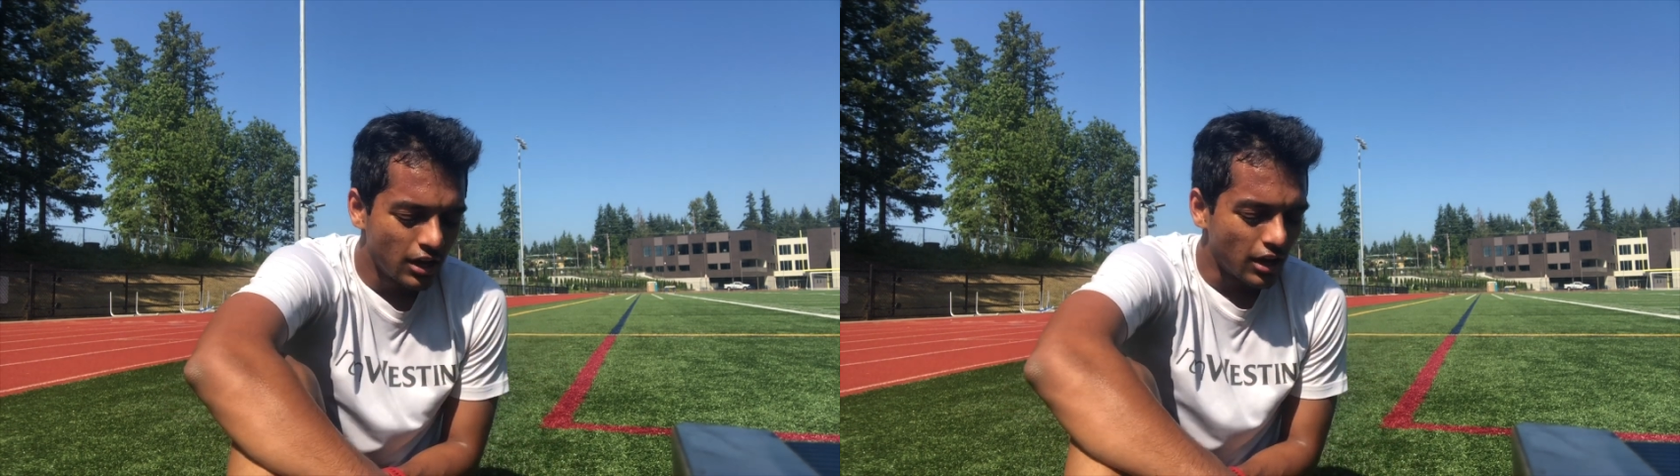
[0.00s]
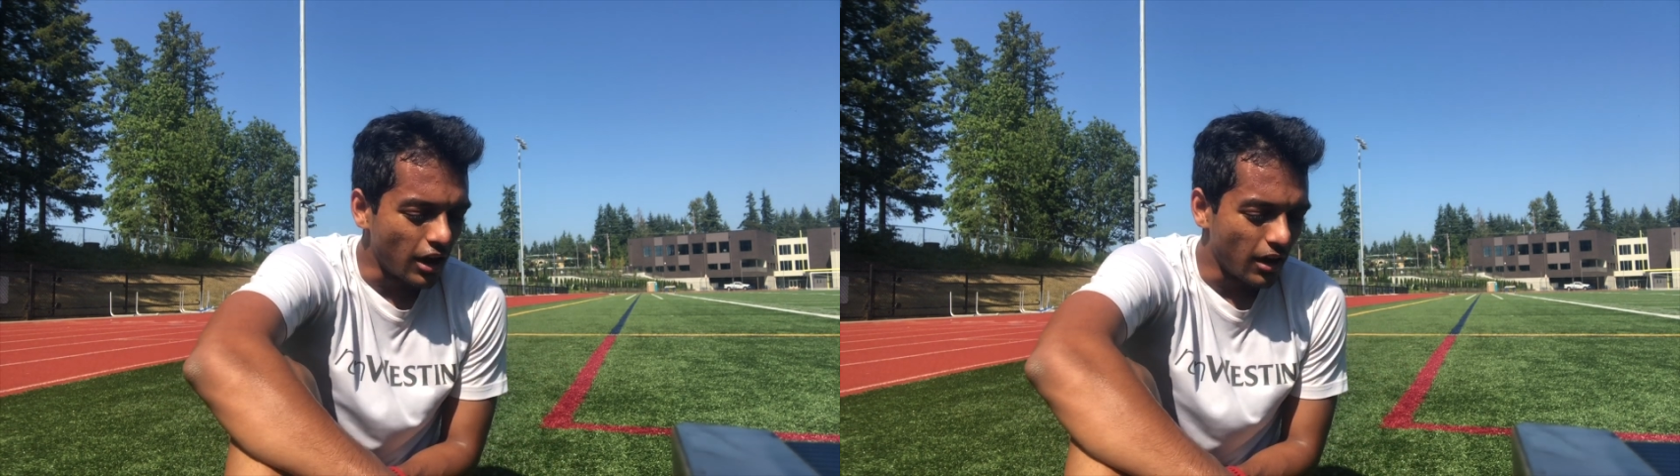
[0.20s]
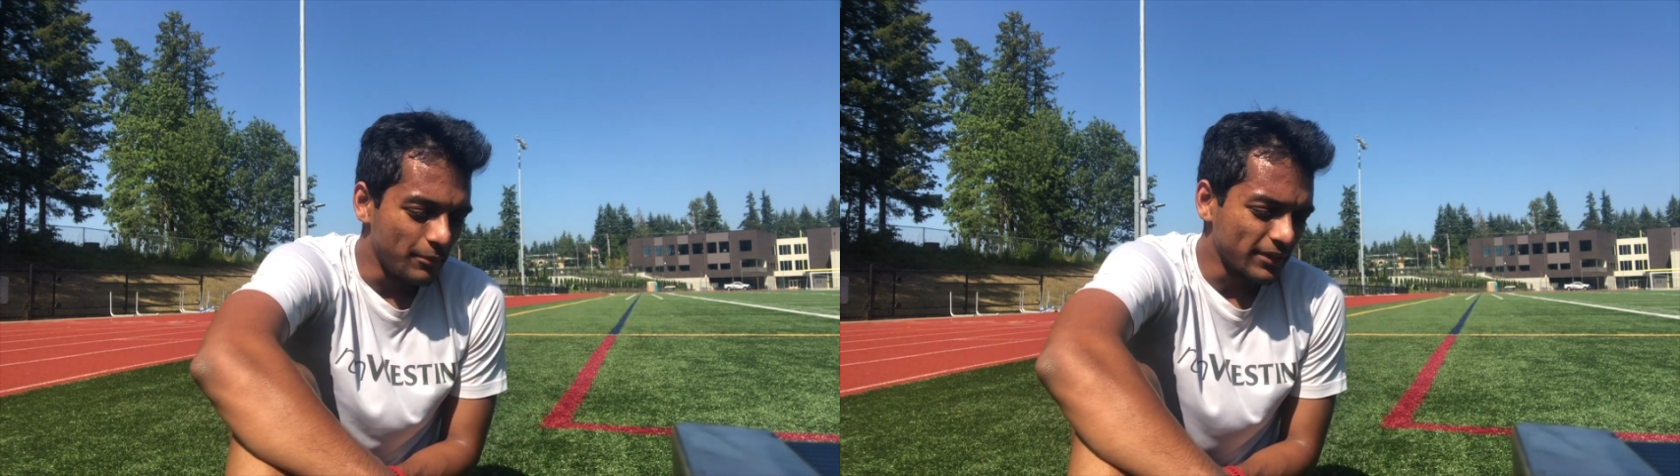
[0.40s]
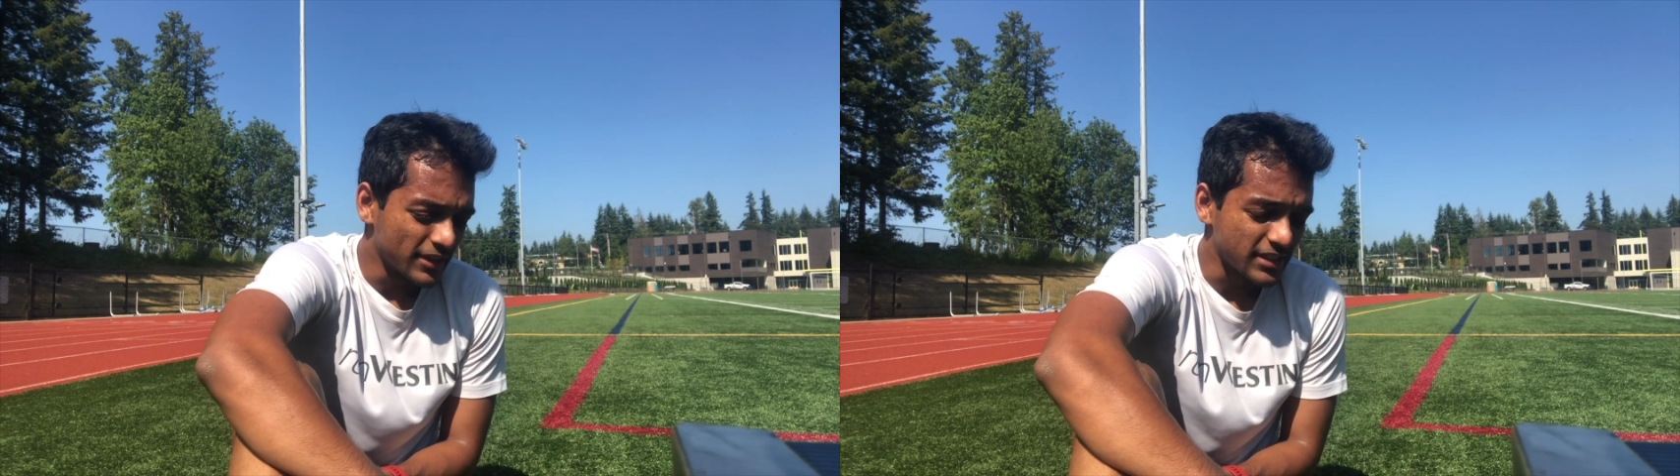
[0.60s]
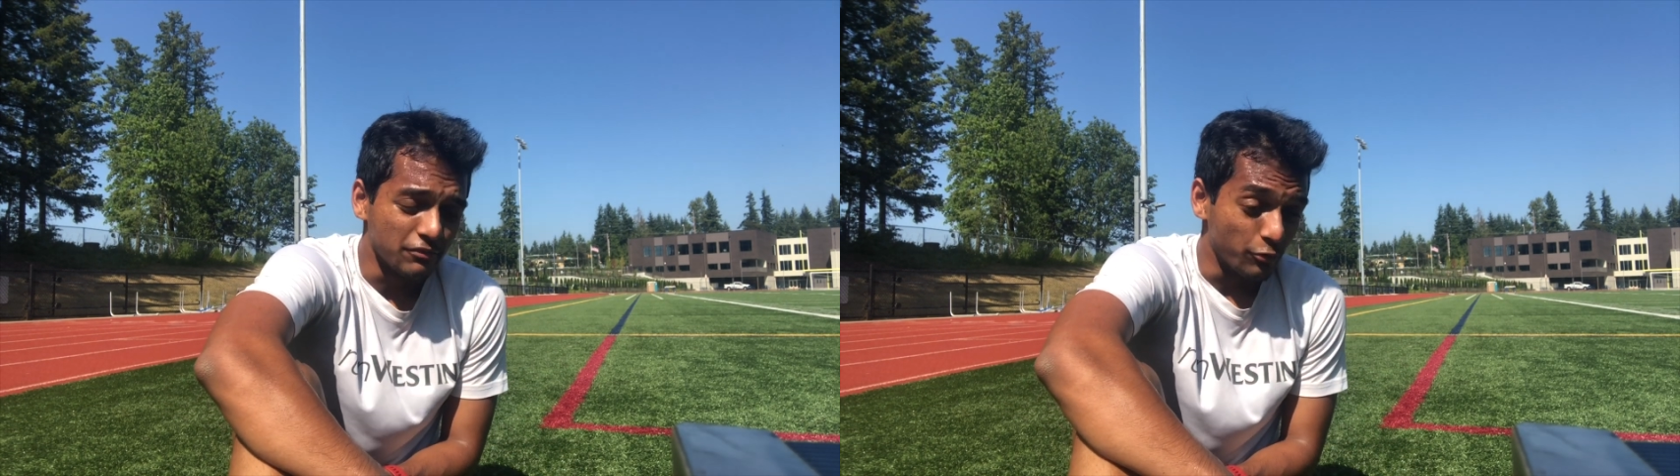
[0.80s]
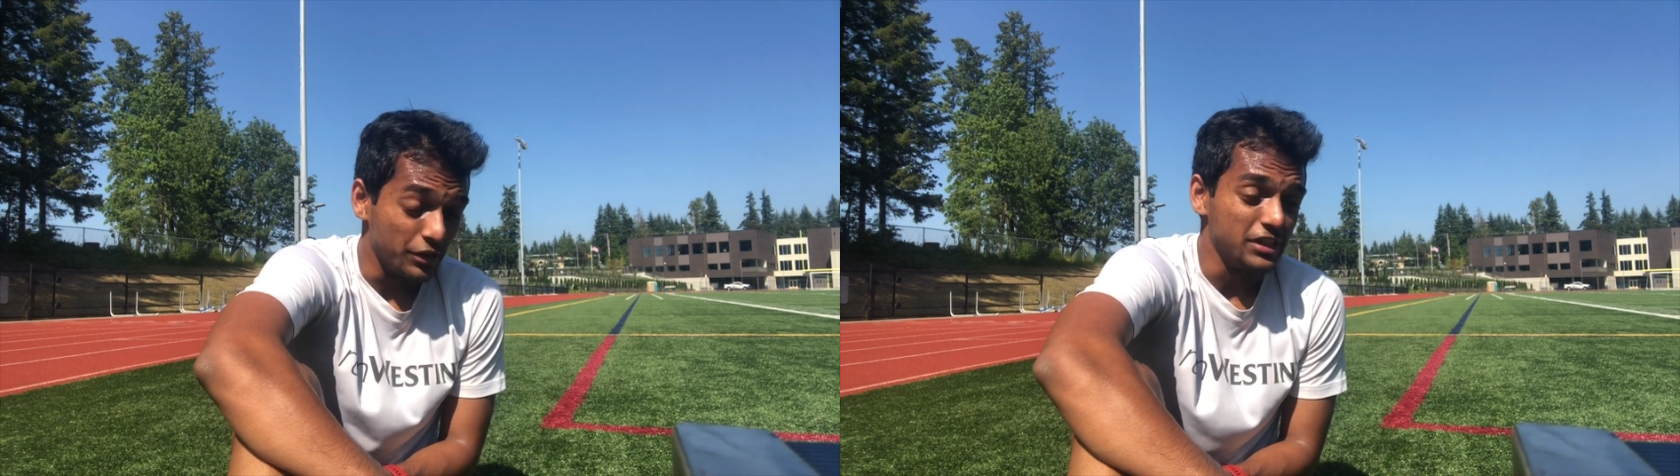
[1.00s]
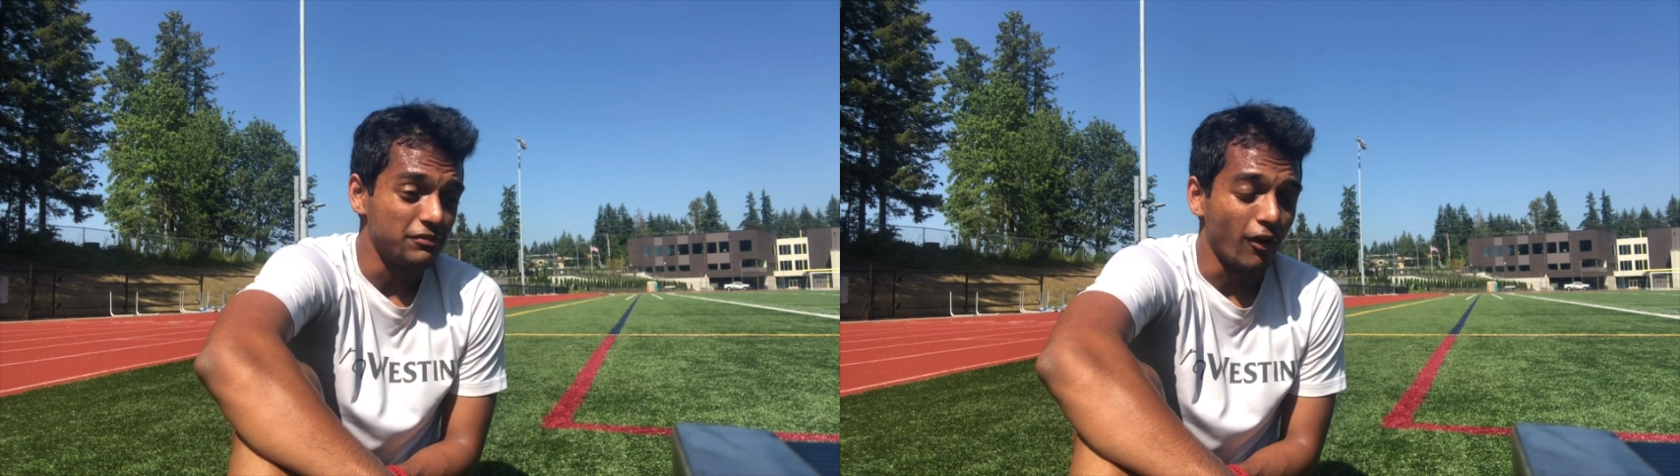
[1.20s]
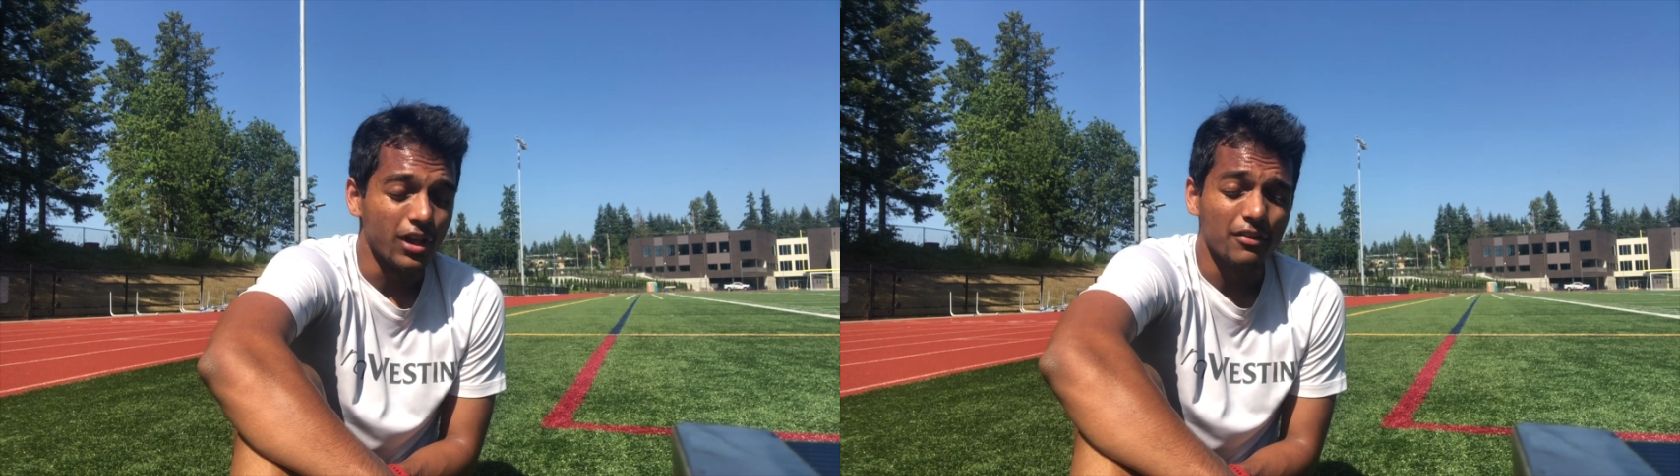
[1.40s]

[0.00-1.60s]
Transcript: unless I really fall